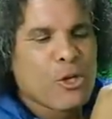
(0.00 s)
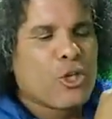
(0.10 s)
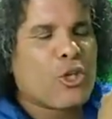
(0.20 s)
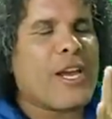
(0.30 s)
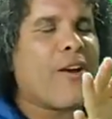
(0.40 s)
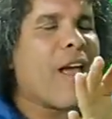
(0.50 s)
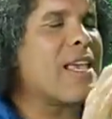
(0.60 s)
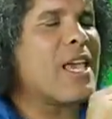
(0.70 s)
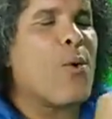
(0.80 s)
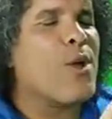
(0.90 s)
So here, I
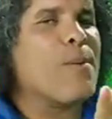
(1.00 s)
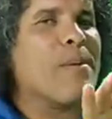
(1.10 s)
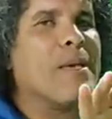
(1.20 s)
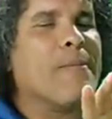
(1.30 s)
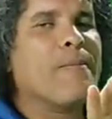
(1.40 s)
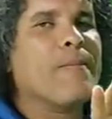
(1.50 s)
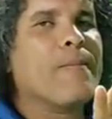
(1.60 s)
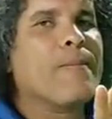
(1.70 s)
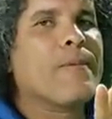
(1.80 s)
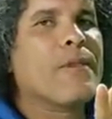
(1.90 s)
don't care where you be.
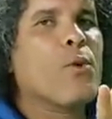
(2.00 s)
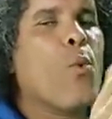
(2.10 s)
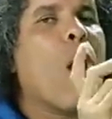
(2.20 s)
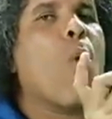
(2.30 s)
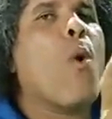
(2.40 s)
What I